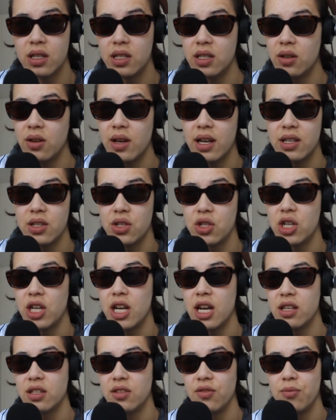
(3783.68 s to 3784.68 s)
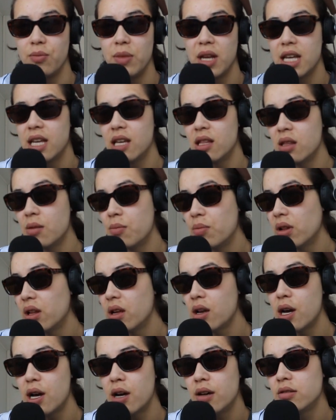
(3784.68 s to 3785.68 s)
still has a chance of making the
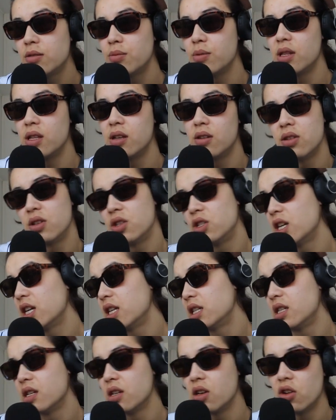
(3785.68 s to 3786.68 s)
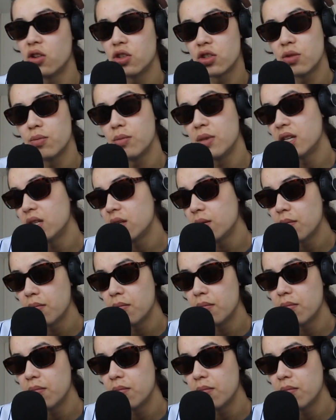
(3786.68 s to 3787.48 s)
playoffs, but there's a chance he could also miss